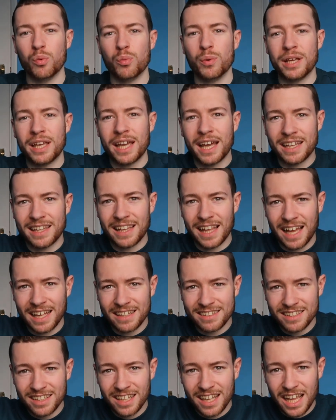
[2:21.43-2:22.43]
we get
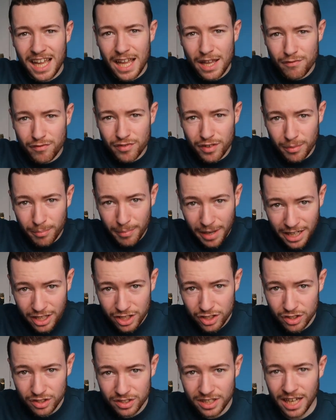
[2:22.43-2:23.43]
that
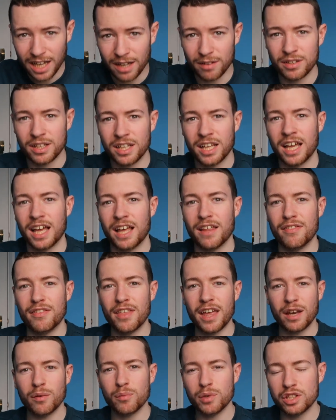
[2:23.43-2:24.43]
inflammation down, and
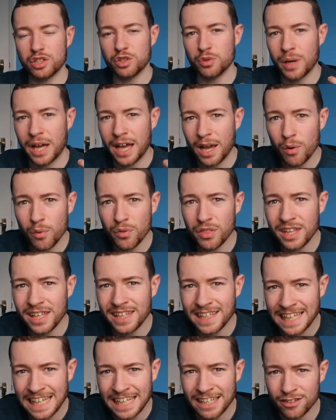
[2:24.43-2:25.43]
then we do healthy
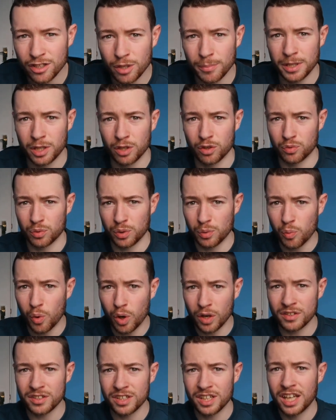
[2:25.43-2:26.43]
keto because we
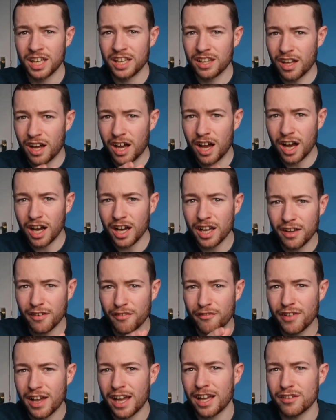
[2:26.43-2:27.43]
want the higher
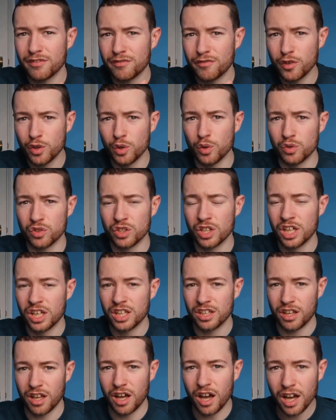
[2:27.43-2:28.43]
fat foods.
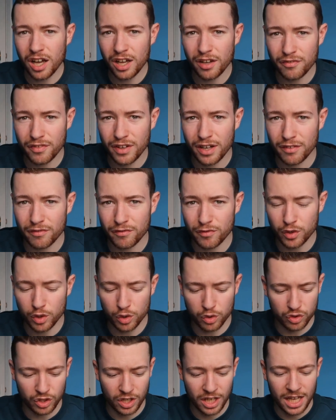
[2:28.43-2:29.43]
The higher fat
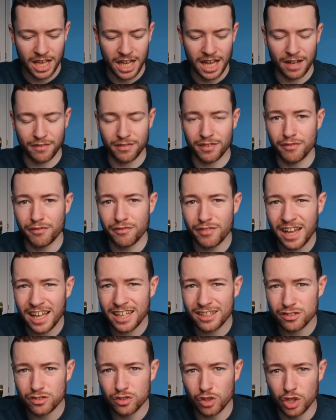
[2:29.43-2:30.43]
foods have the
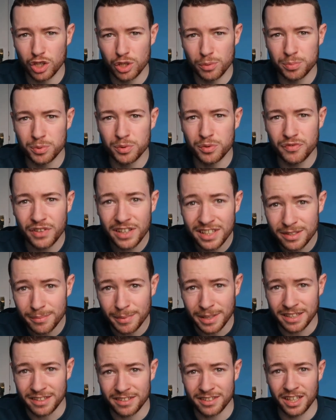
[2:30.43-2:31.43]
fat soluble
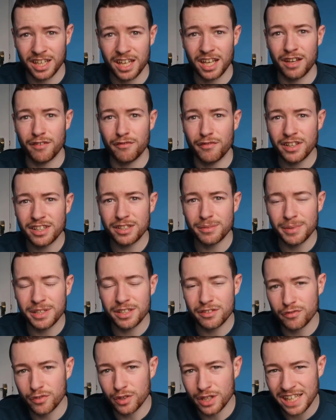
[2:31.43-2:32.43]
vitamins,
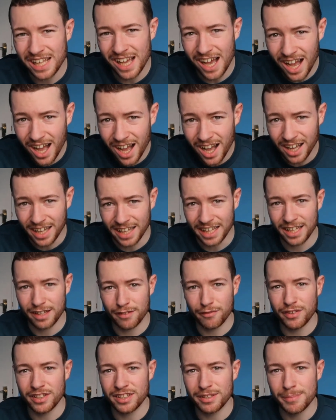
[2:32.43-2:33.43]
vitamins for the eye,
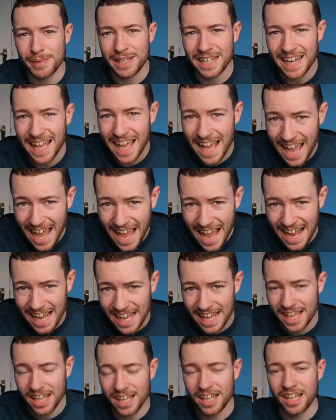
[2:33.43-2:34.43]
vitamin A,